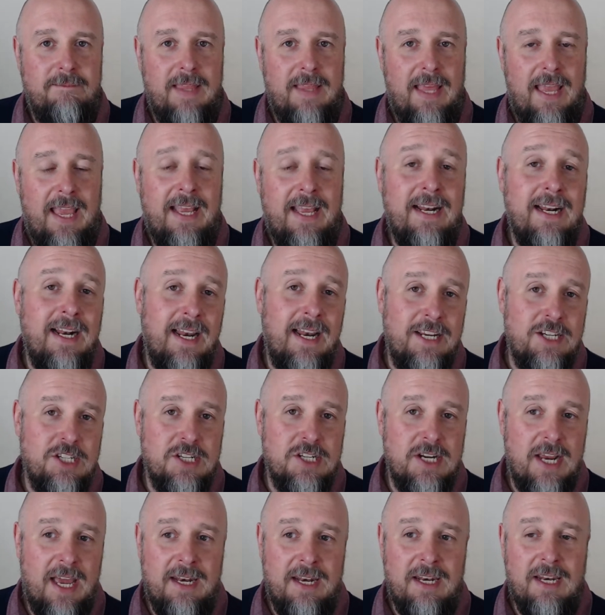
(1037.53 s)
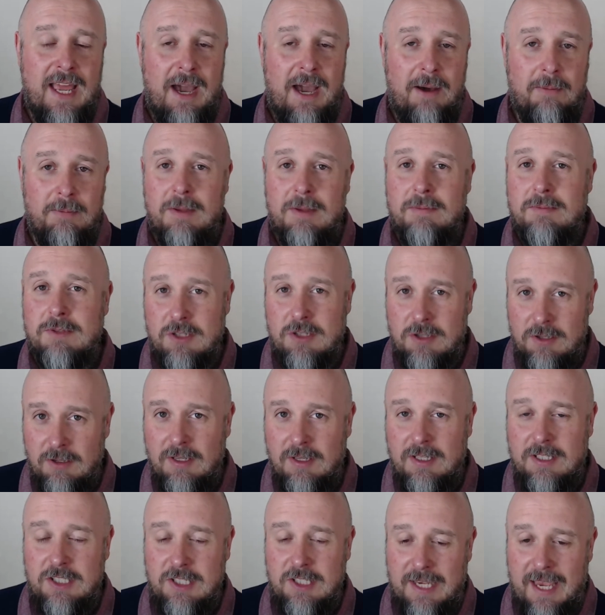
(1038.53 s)
English and help them
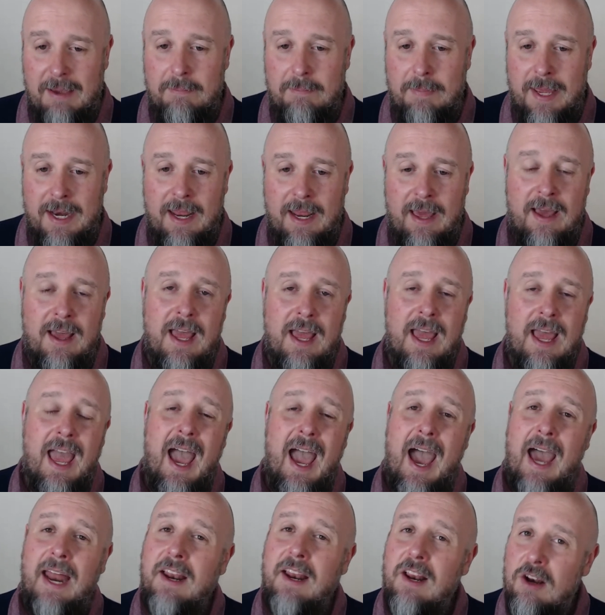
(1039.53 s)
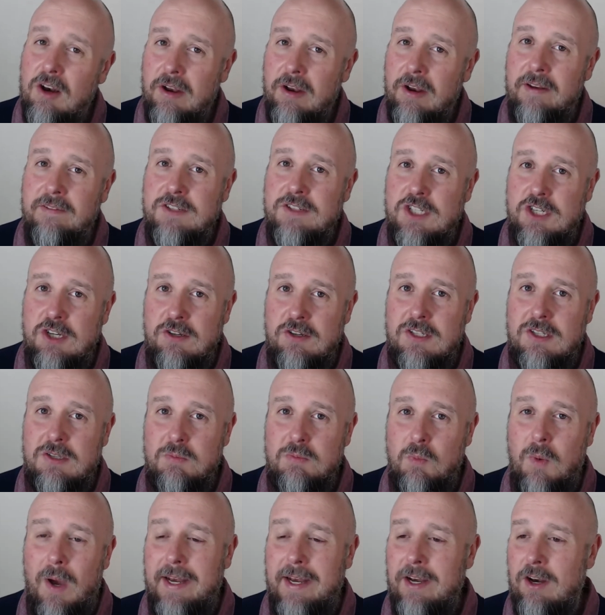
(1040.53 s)
to get better. And a lot of students
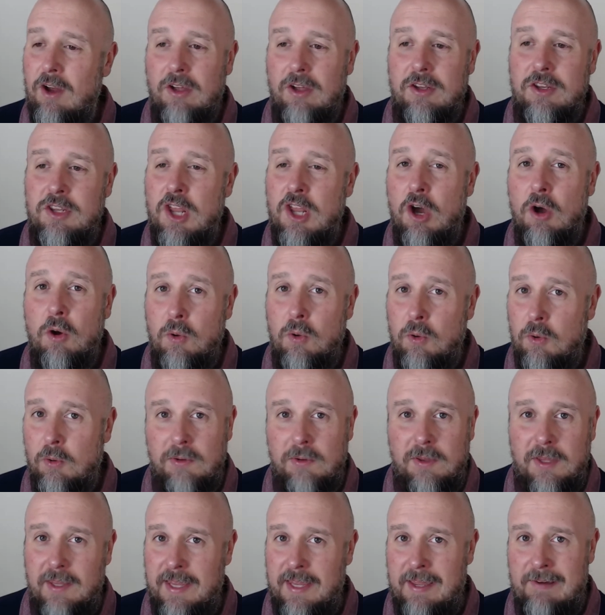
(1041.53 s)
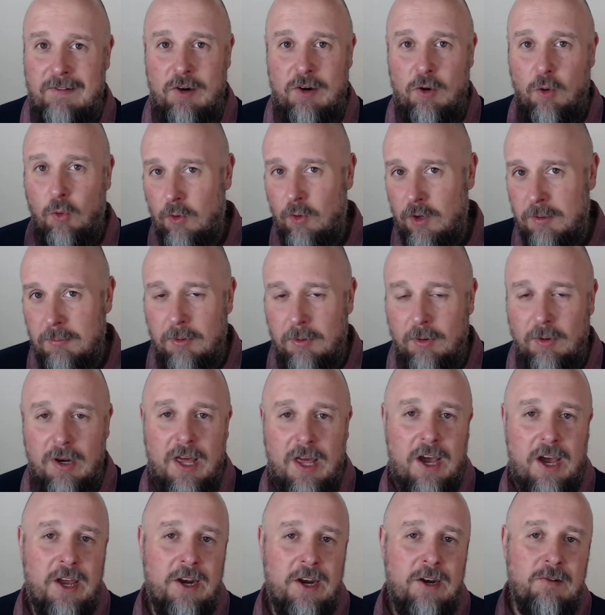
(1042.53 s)
might not know that they're an audible
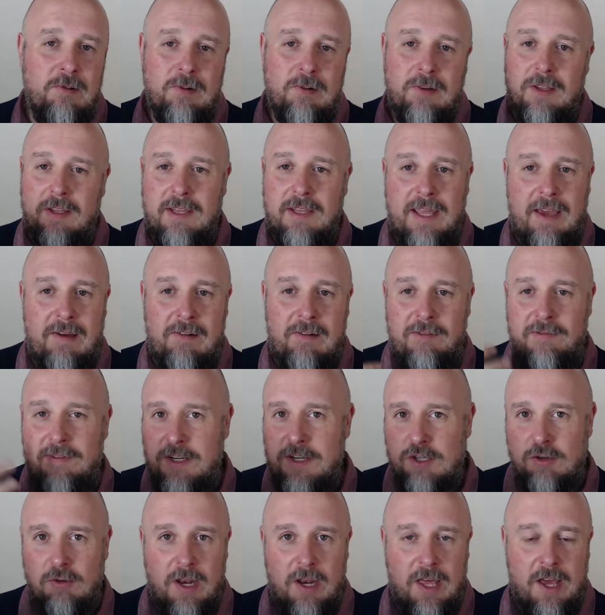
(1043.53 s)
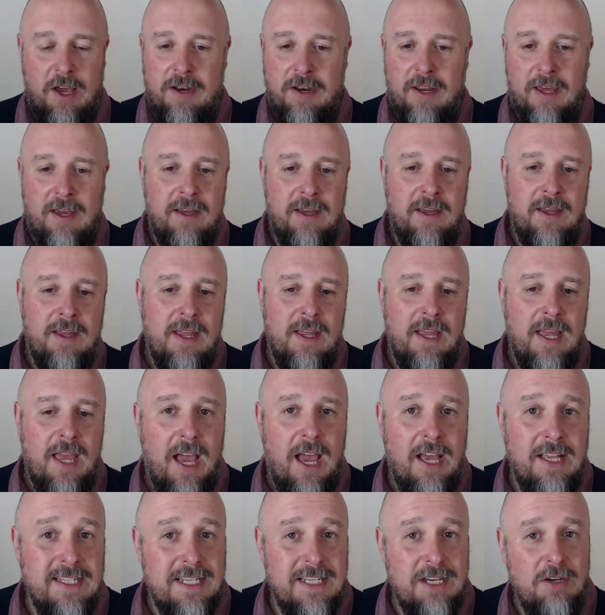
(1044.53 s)
learner or that they're a visual learner
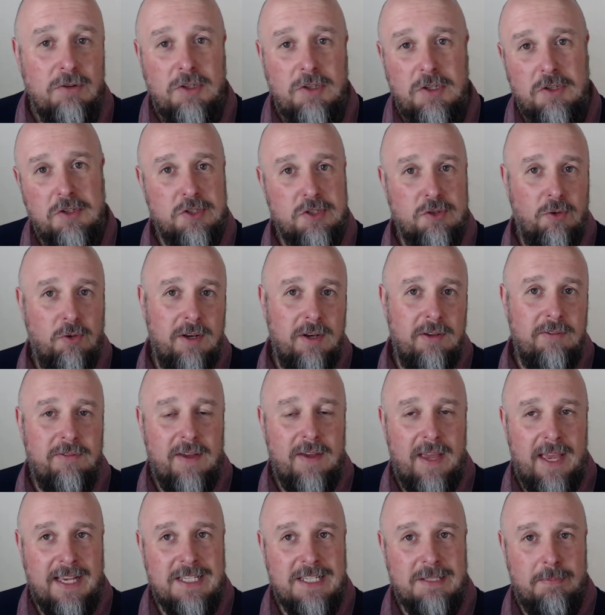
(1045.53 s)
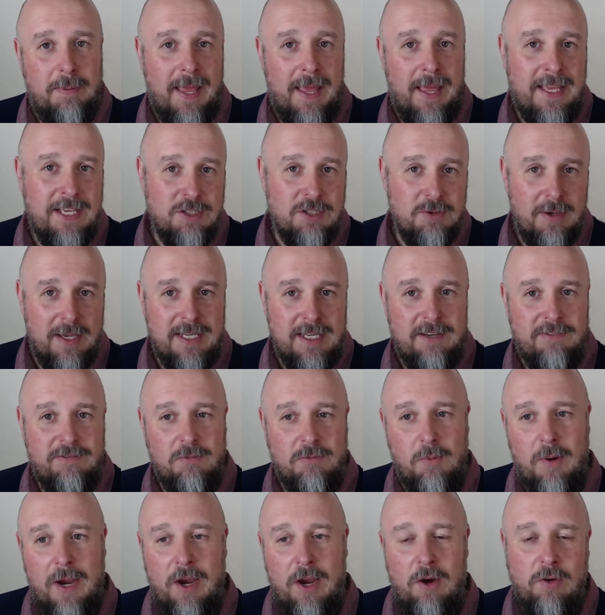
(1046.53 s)
until you sort of explain to it a
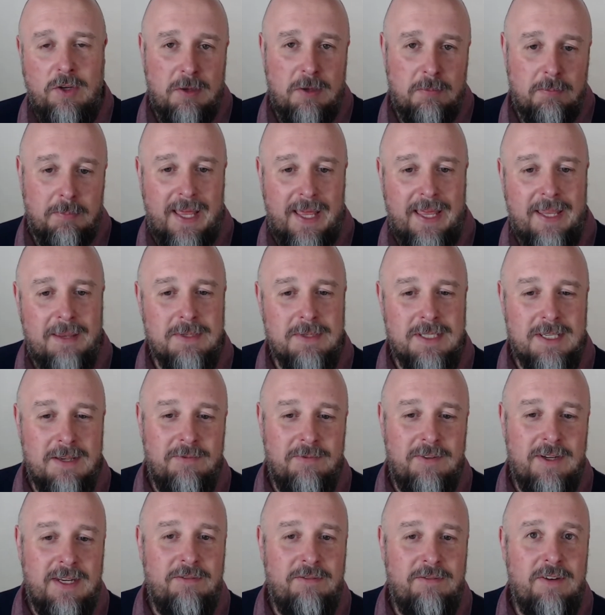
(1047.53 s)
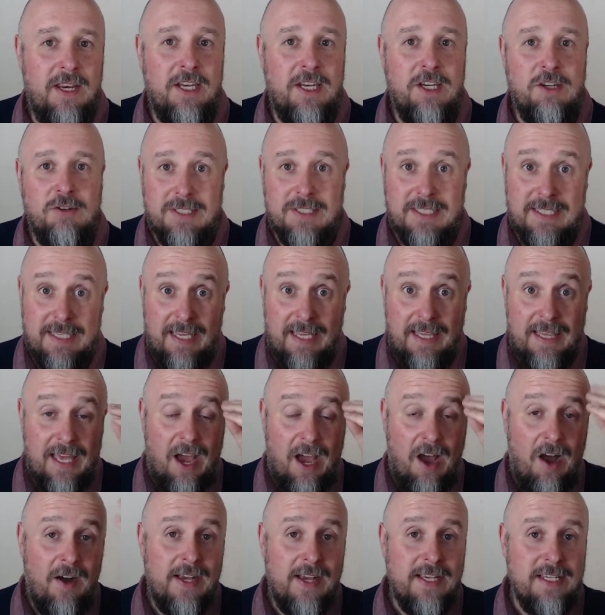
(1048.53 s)
different way, or you play them something different, and you'll see
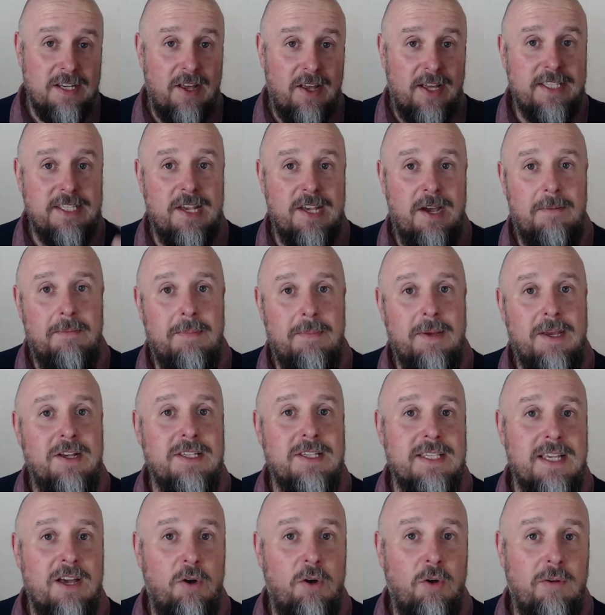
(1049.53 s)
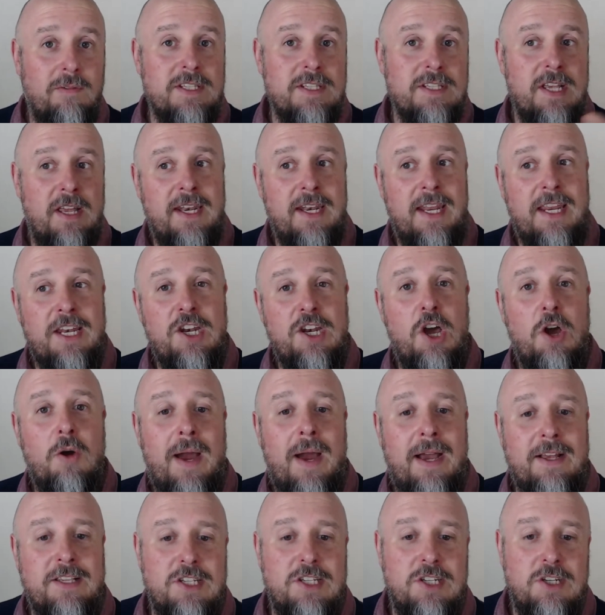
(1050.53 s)
their eyes light up because all of a sudden they know
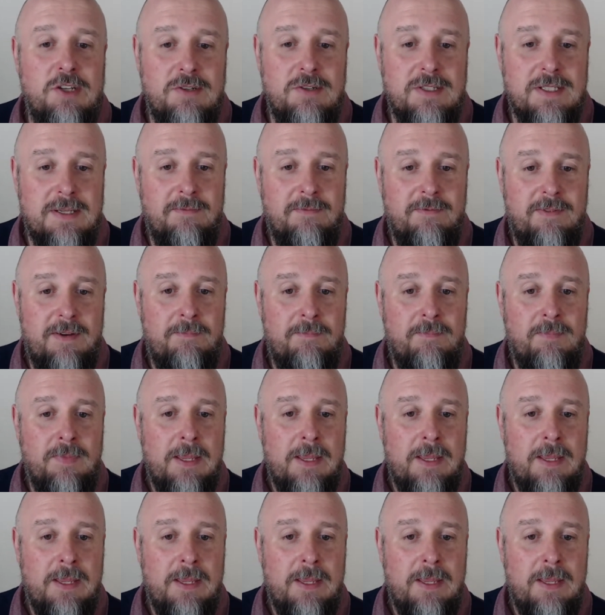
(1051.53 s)
how to do something.